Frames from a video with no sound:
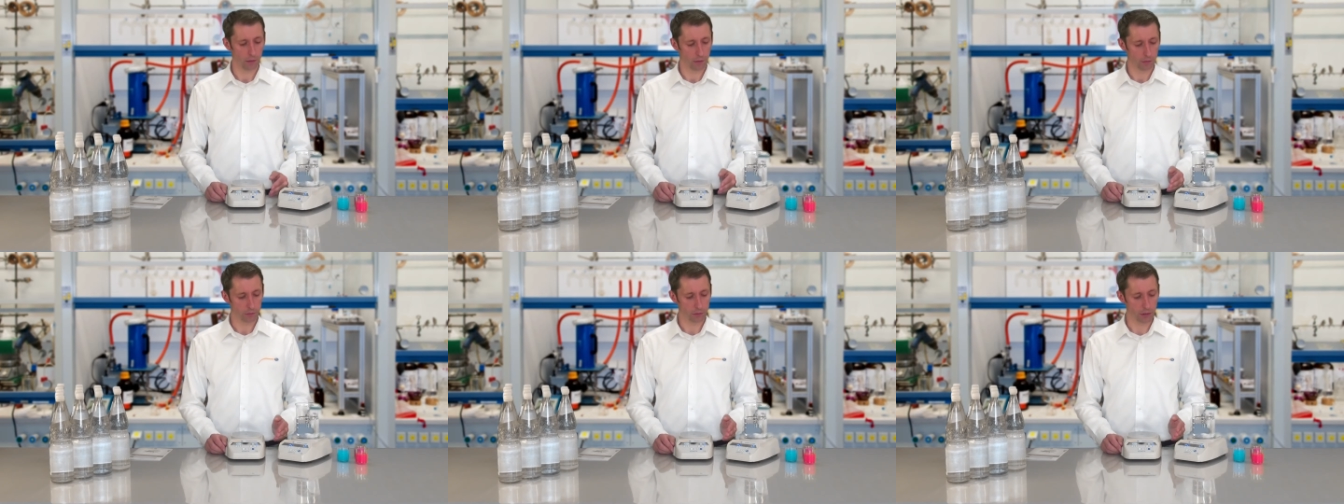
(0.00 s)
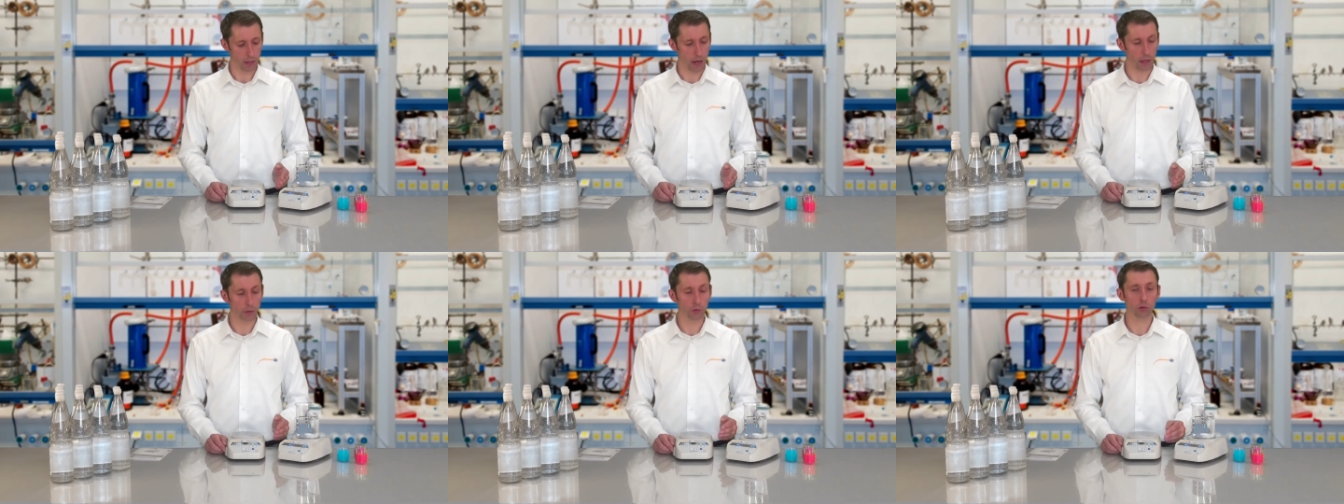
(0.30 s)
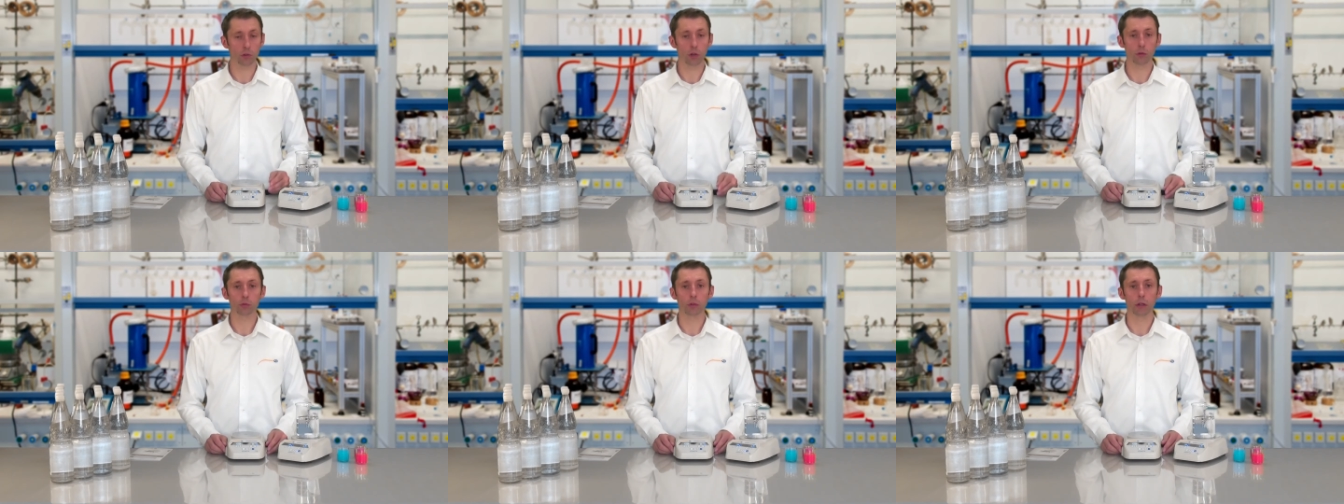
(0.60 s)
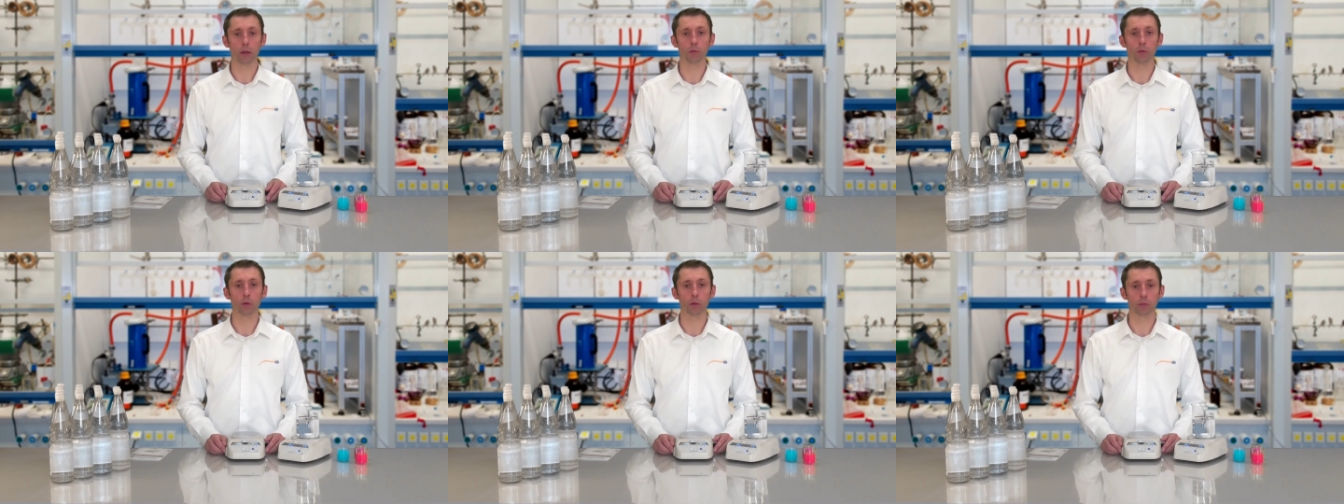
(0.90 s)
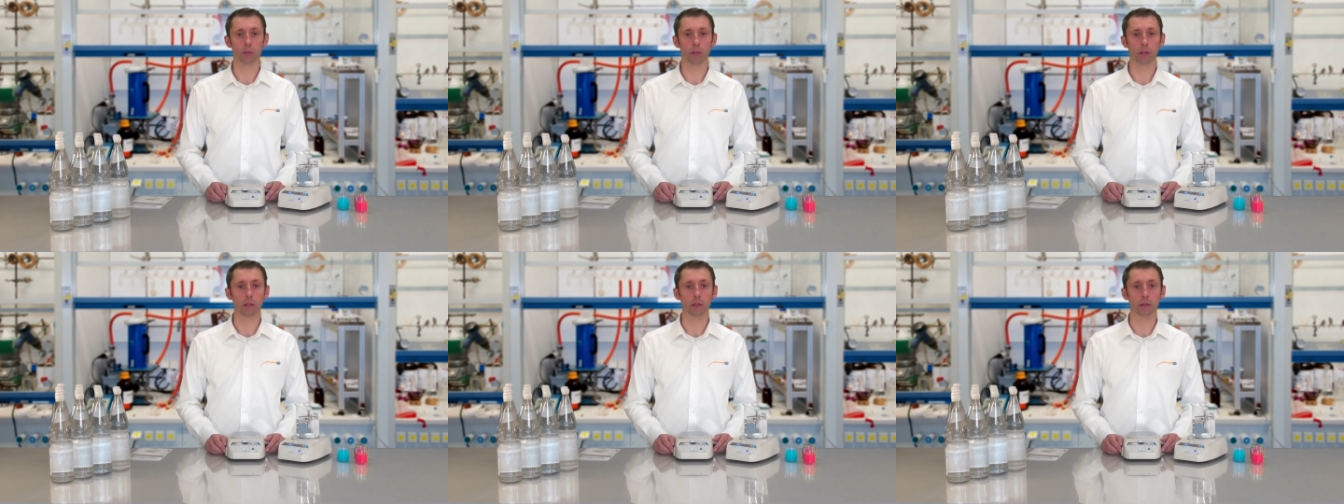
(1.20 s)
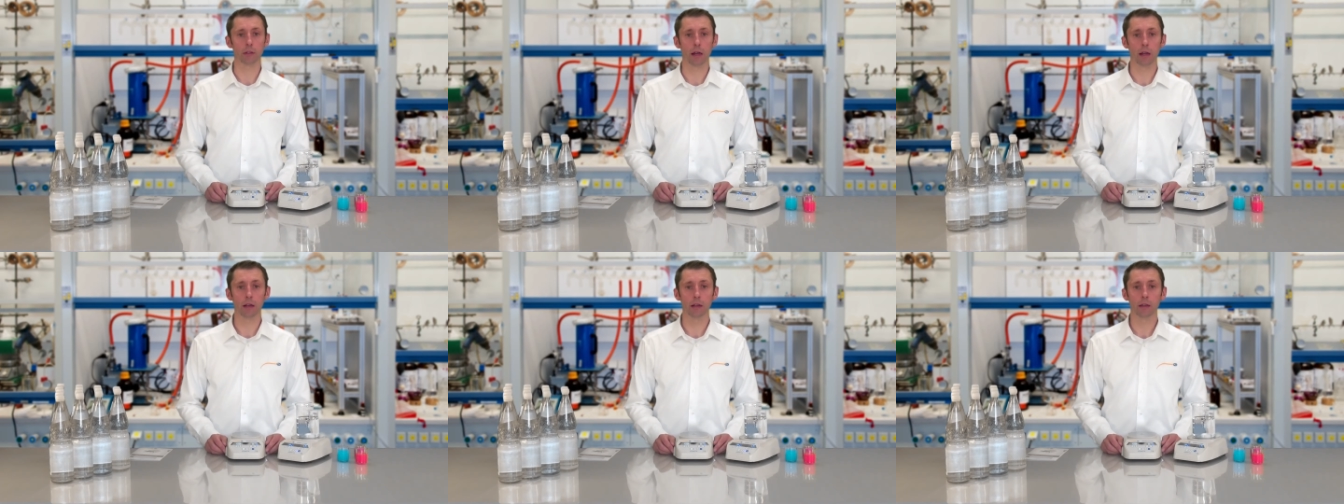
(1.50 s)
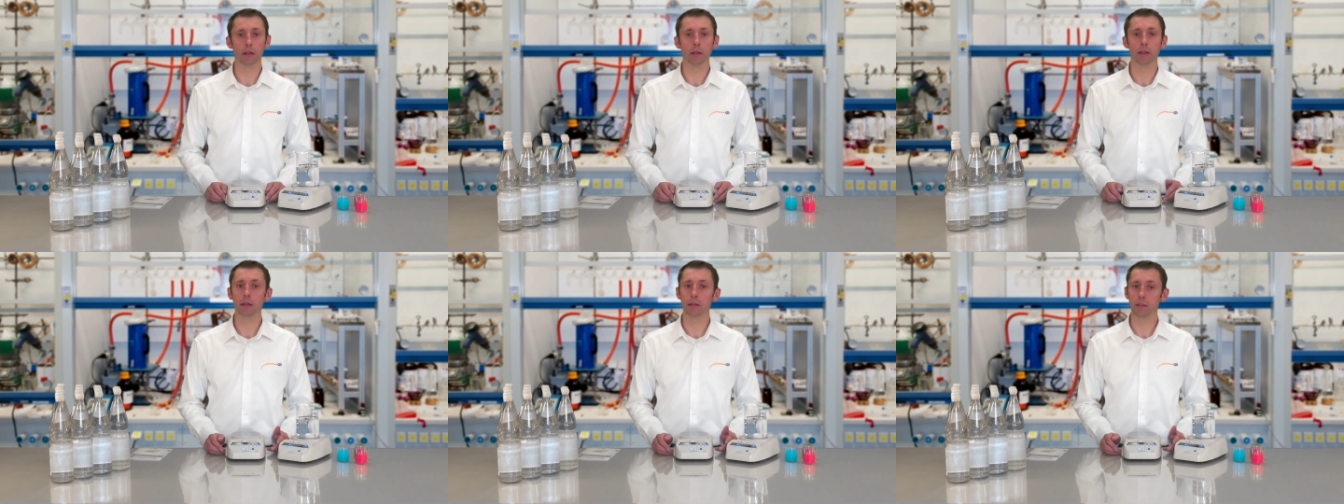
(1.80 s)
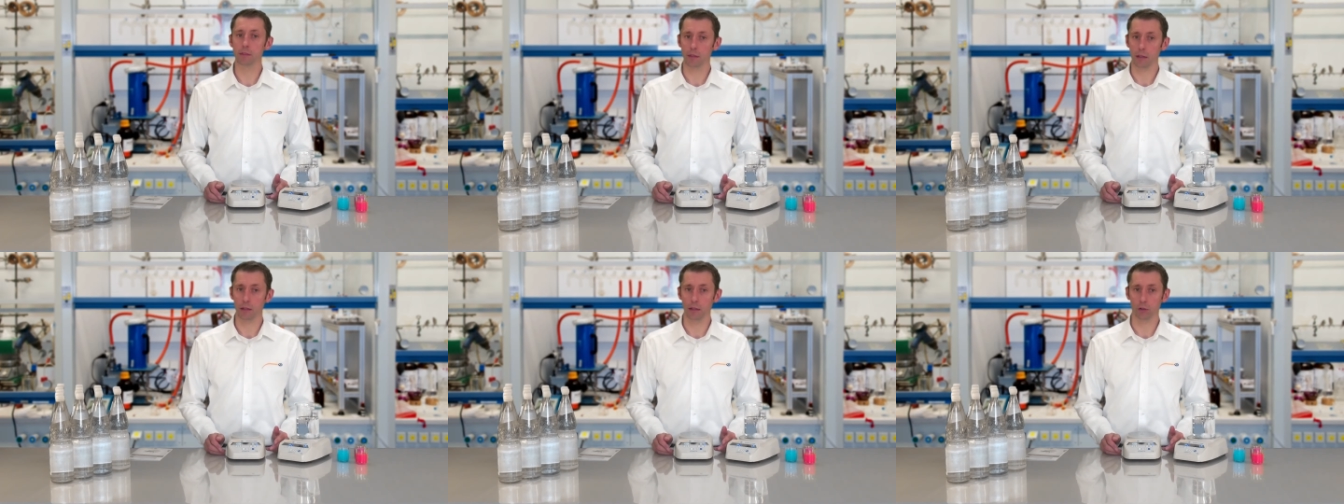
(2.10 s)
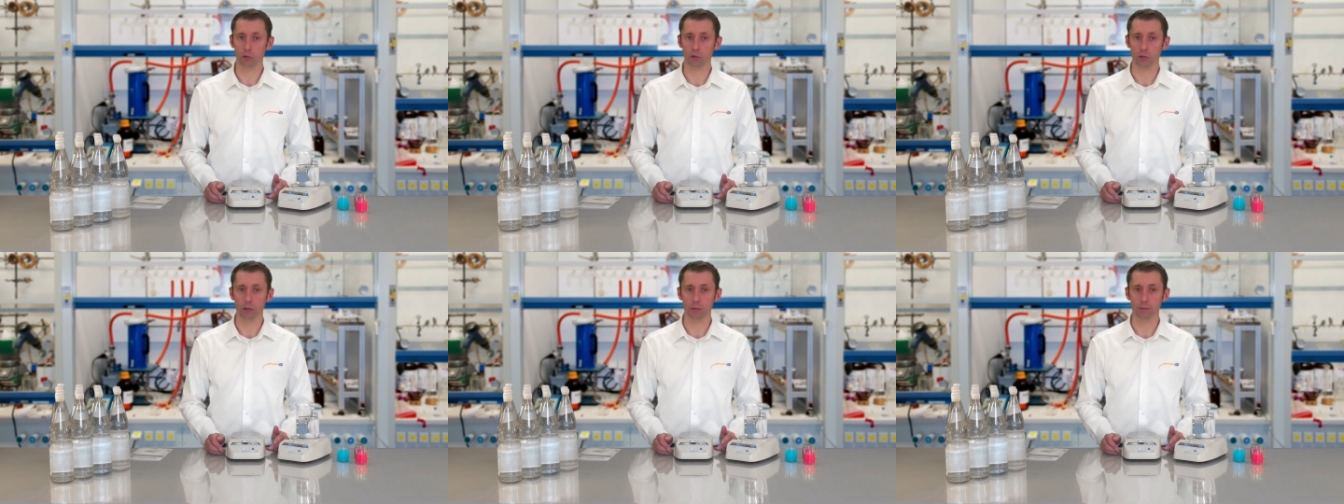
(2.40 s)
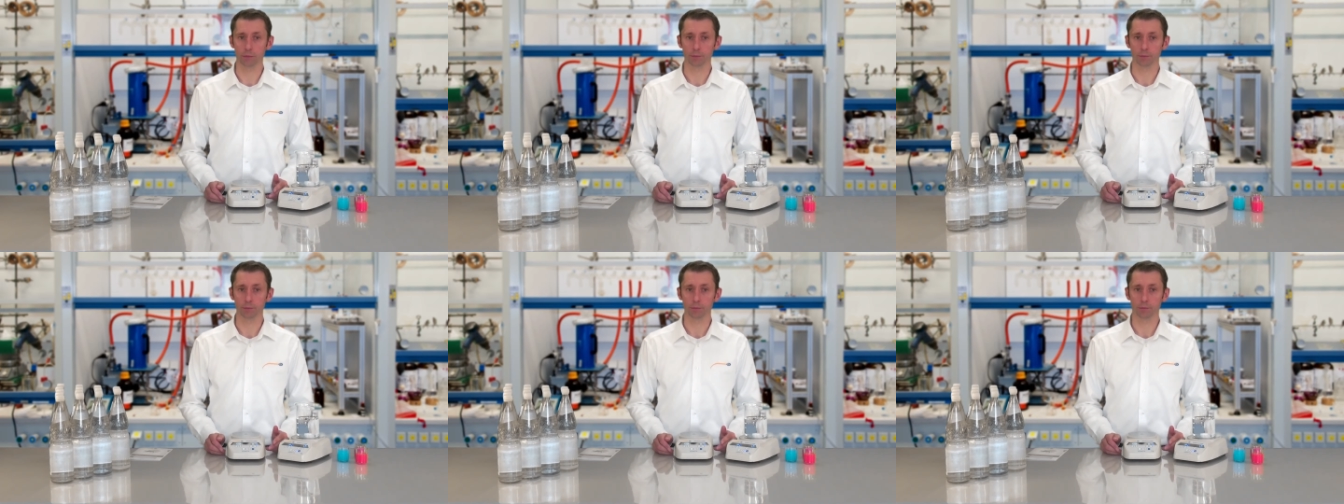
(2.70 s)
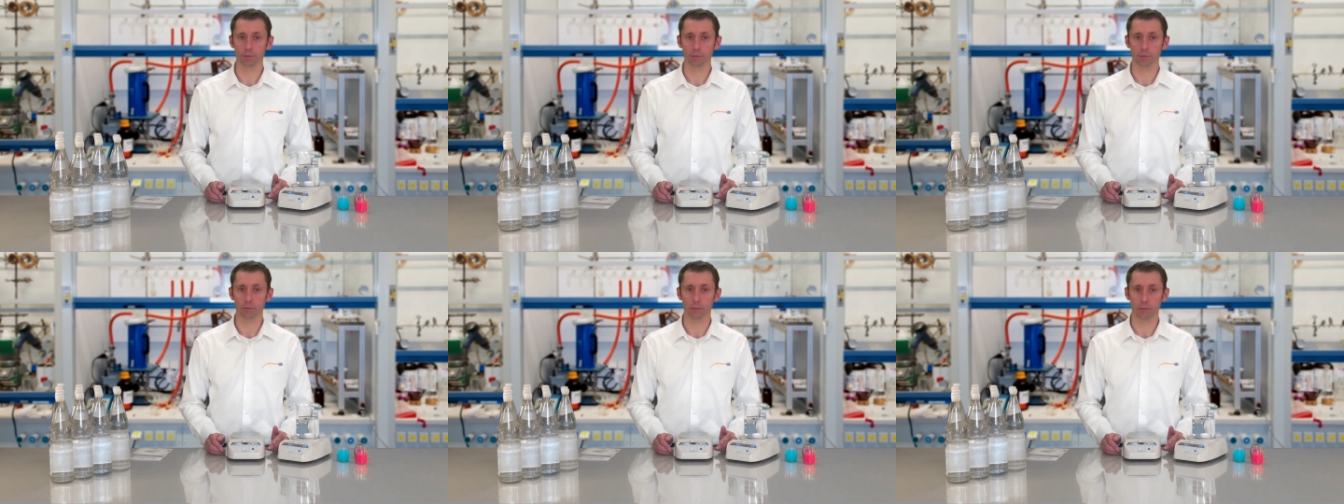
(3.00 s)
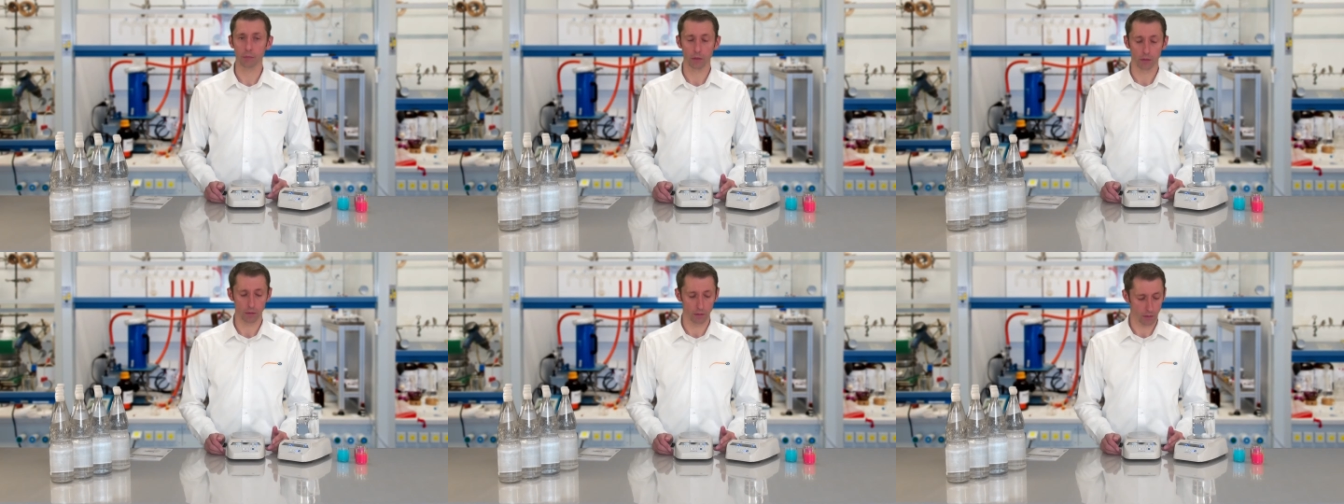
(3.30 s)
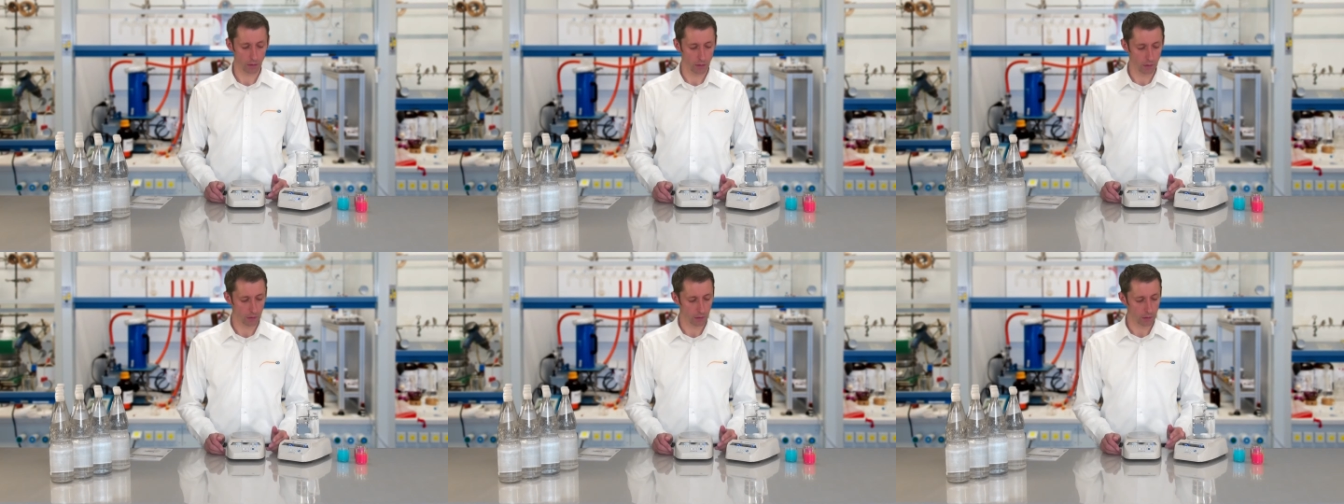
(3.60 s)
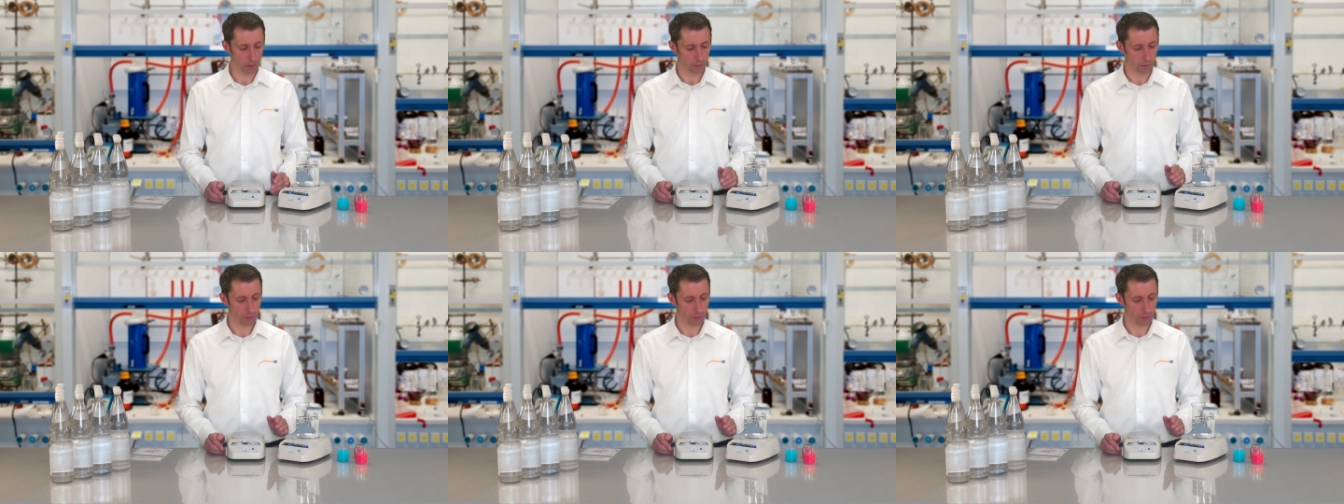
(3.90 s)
The settings are done digitally in steps of 10.